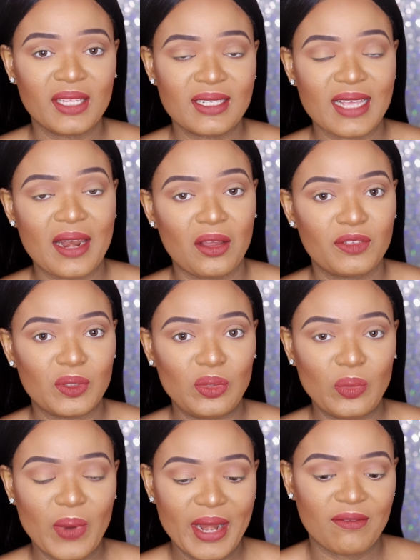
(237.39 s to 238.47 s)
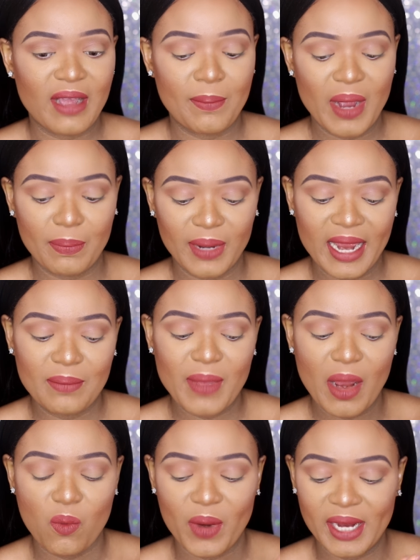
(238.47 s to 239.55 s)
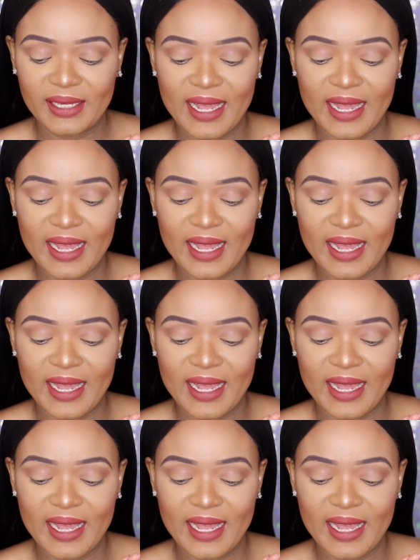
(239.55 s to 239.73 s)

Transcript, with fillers: things i love to do whenever i'm applying my wing